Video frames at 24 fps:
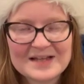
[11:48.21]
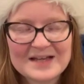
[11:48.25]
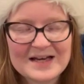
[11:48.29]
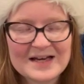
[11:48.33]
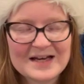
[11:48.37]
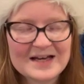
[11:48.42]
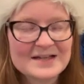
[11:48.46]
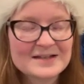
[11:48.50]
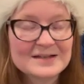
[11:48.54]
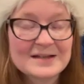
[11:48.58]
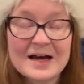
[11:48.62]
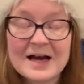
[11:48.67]

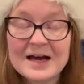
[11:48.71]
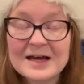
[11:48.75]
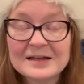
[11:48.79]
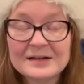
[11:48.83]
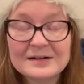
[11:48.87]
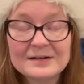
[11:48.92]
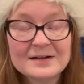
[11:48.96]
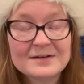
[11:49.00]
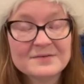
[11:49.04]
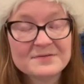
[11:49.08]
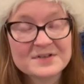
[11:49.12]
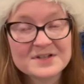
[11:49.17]
I, I
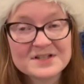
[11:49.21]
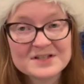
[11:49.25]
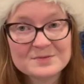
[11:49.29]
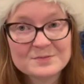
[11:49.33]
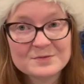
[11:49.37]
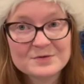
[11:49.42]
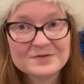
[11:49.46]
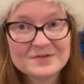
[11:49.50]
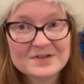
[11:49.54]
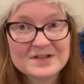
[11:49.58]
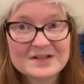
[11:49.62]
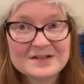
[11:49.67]
love this
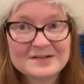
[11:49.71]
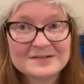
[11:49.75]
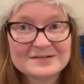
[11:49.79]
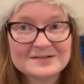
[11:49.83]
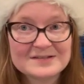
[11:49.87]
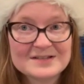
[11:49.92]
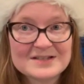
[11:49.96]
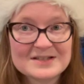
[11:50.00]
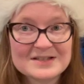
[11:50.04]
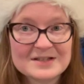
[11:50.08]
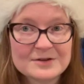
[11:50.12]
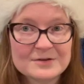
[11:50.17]
movie.
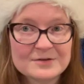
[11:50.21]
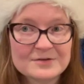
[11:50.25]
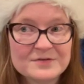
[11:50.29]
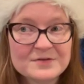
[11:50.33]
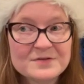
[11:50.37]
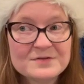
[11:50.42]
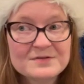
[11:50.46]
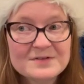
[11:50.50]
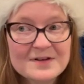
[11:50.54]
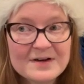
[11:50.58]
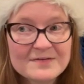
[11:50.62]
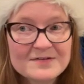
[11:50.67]
So if
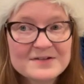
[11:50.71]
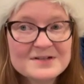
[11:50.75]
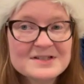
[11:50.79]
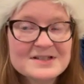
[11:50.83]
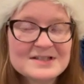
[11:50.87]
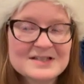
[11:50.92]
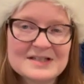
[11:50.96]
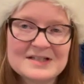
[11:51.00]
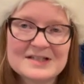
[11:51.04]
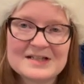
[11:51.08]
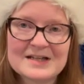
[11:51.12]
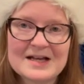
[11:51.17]
you've never
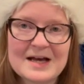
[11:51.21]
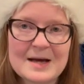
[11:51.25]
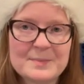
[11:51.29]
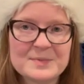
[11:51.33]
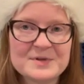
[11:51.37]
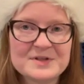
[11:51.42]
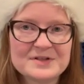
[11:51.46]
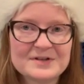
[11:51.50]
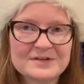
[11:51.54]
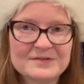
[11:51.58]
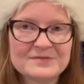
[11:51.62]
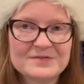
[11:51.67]
seen It
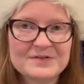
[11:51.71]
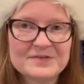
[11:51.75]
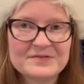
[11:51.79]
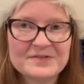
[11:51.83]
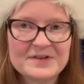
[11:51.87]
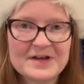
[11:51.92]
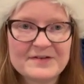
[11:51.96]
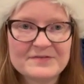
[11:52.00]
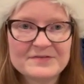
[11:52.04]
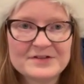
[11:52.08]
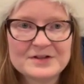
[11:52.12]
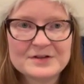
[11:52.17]
Happened on Fifth
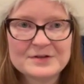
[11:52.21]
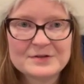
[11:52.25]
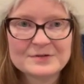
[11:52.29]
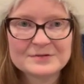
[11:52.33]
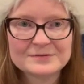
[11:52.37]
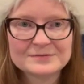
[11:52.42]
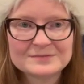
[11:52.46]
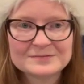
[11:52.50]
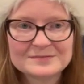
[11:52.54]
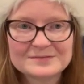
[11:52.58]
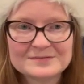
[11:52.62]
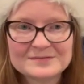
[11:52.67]

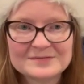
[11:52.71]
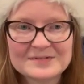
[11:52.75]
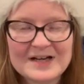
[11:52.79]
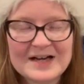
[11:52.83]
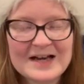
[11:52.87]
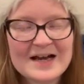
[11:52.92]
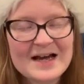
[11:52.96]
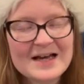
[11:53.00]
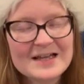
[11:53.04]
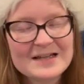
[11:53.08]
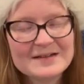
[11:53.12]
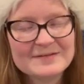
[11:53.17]
Avenue, I
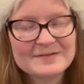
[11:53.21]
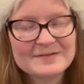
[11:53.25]
highly